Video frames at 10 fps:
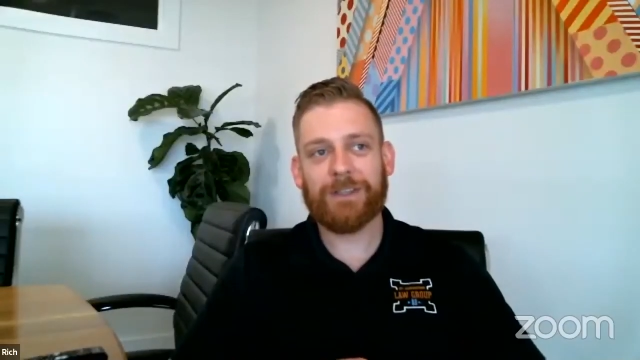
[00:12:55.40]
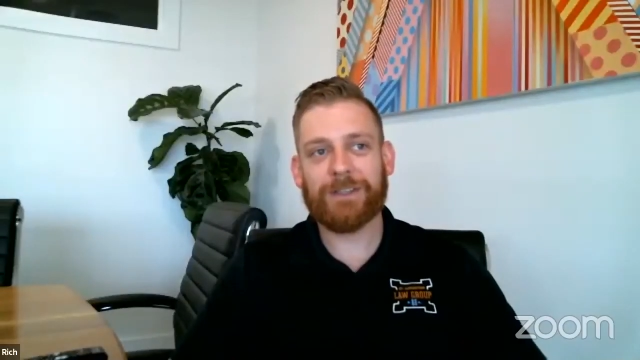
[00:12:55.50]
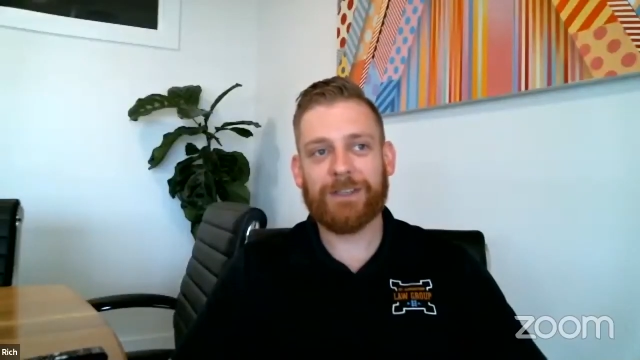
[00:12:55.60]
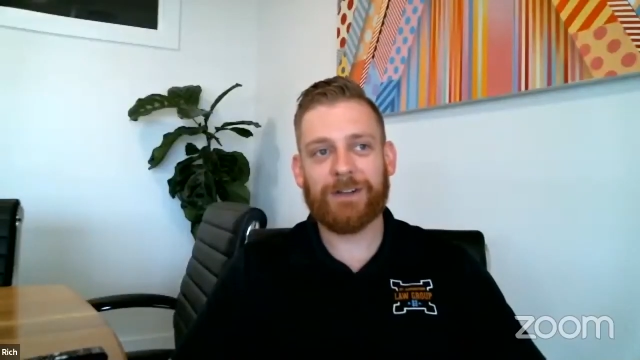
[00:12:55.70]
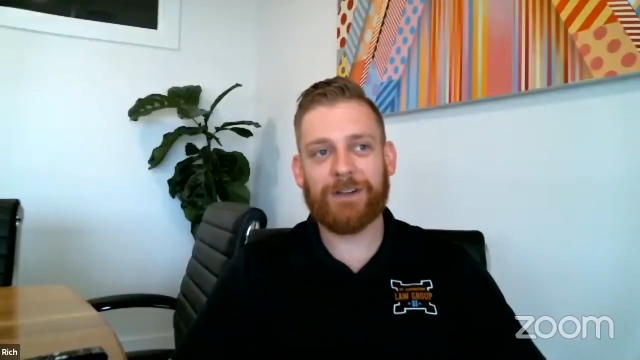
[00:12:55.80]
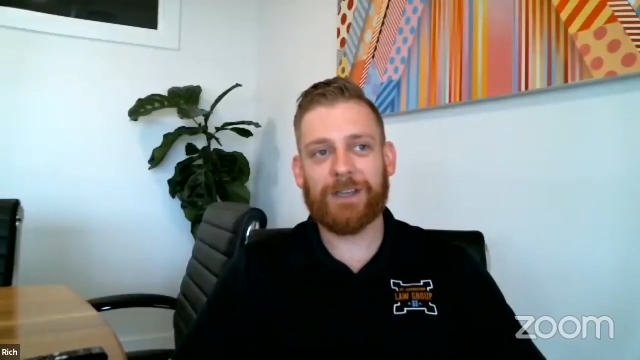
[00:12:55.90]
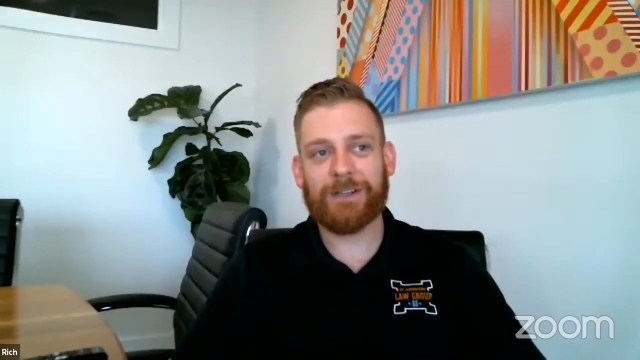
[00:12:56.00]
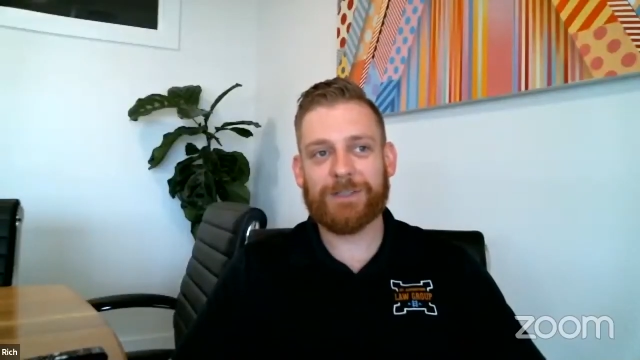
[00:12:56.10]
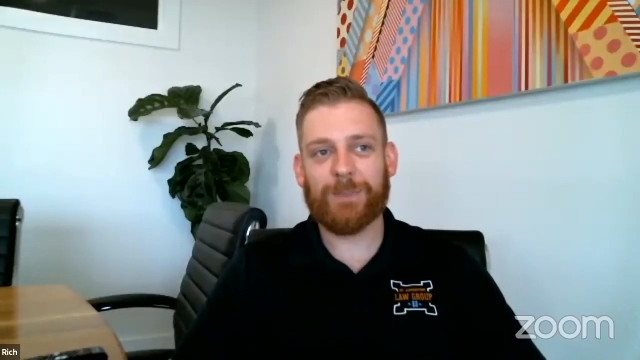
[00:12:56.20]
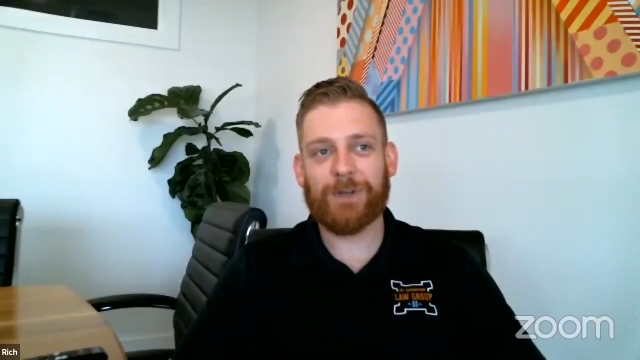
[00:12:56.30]
the internet
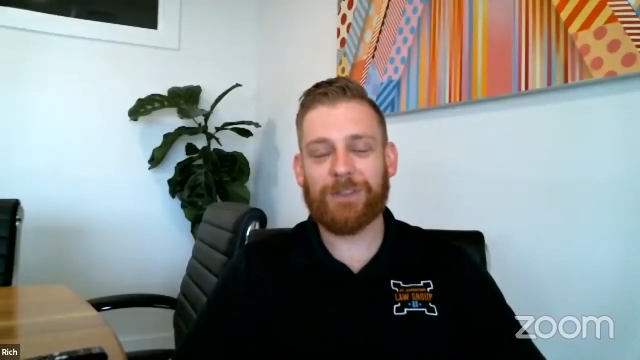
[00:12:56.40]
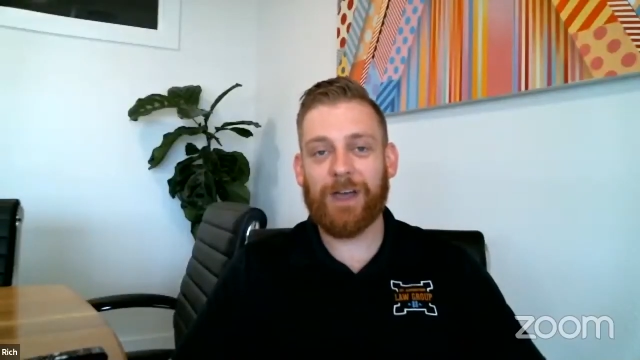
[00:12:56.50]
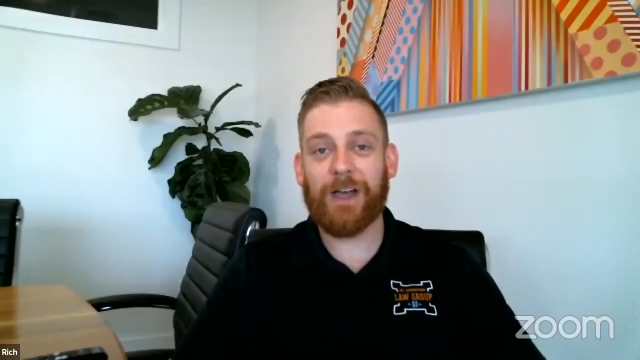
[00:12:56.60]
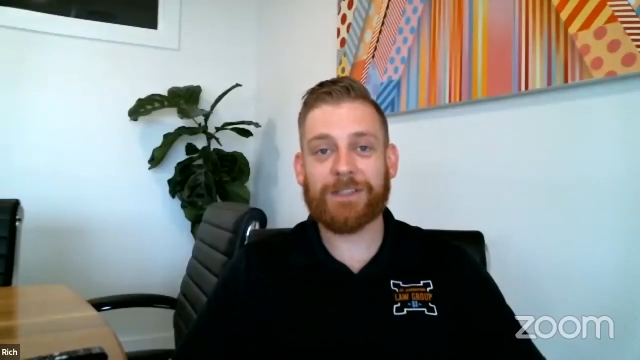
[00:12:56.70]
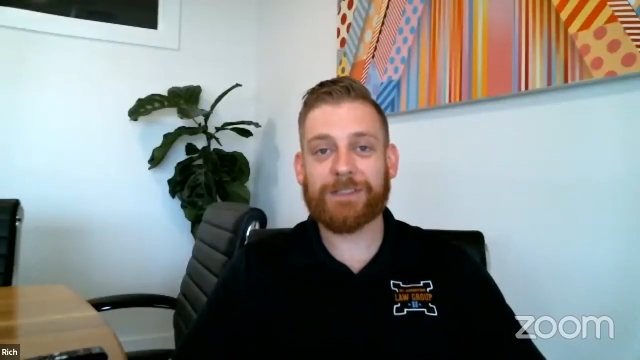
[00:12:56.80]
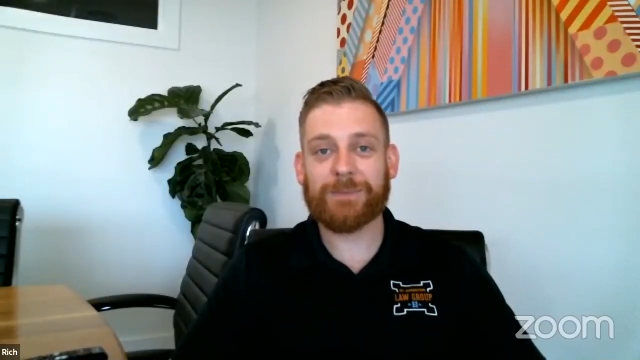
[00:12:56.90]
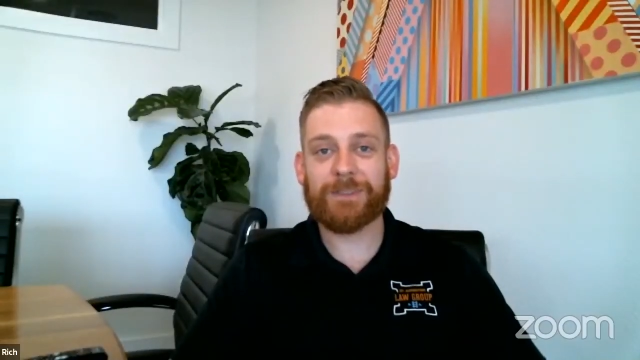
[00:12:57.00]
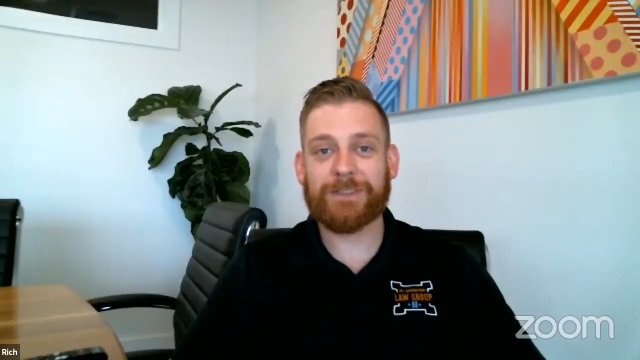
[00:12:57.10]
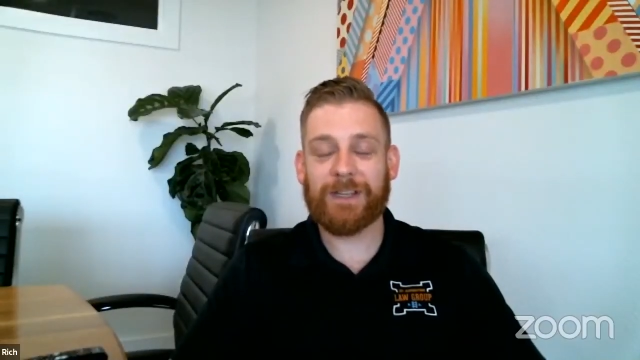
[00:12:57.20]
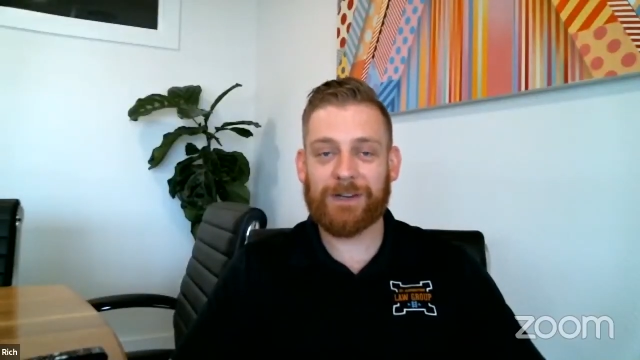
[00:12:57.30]
is both awesome
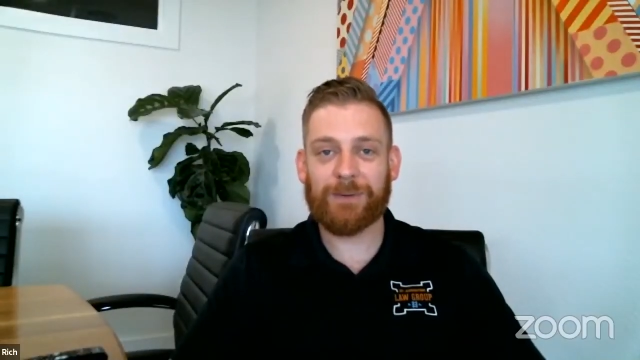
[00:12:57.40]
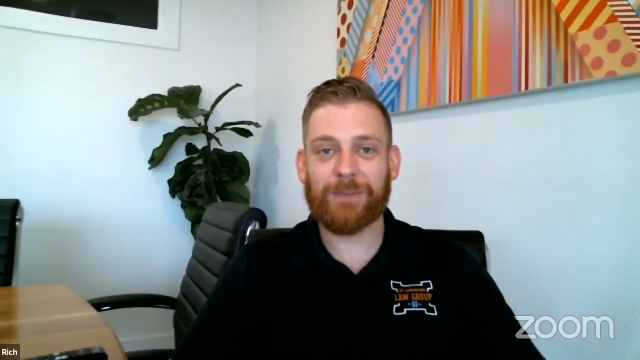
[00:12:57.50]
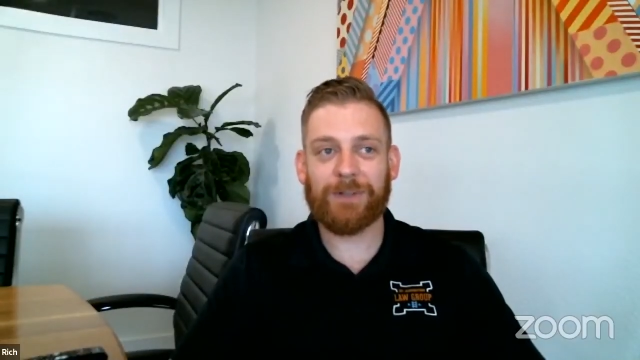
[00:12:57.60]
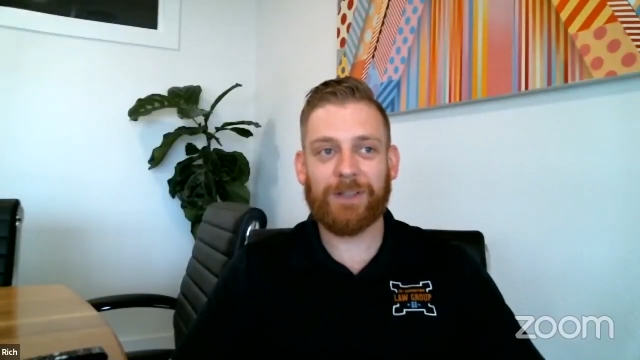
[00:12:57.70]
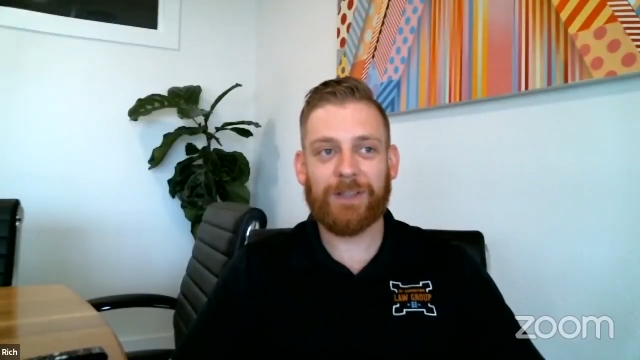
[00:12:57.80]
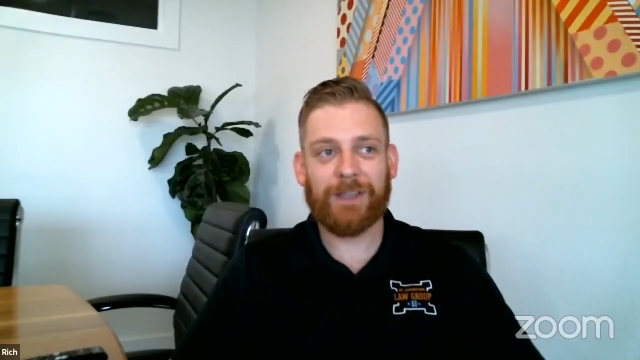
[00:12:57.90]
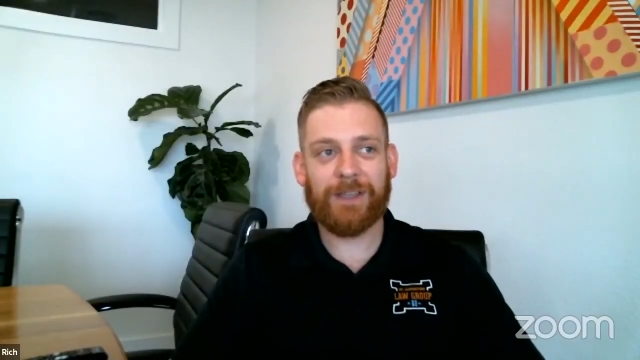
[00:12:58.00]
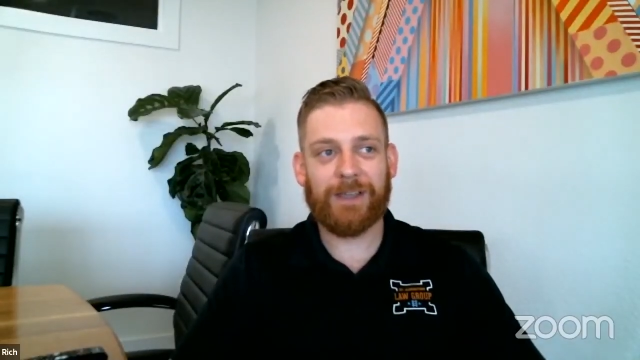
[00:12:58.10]
and terrible.